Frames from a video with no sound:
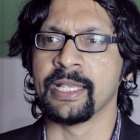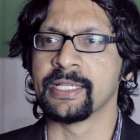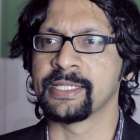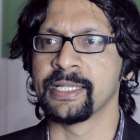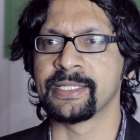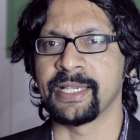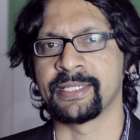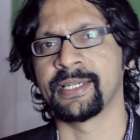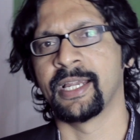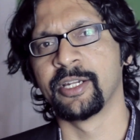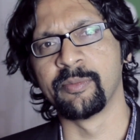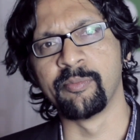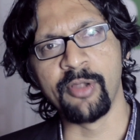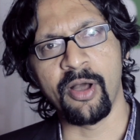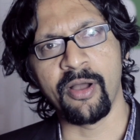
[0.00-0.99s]
since I
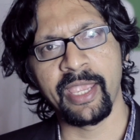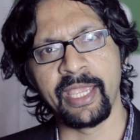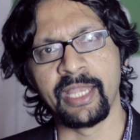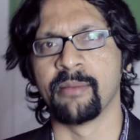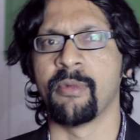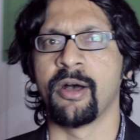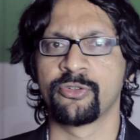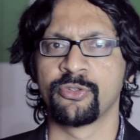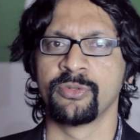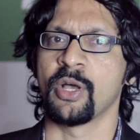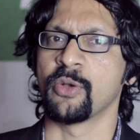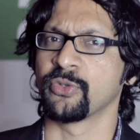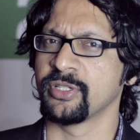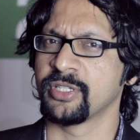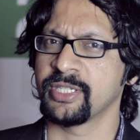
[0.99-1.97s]
started blogging in about
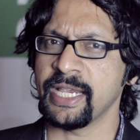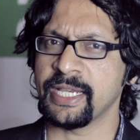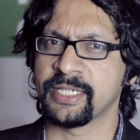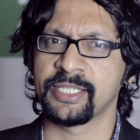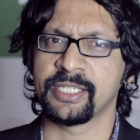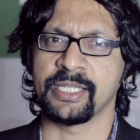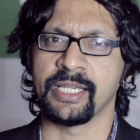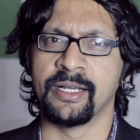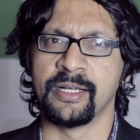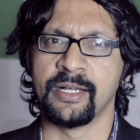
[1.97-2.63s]
2006.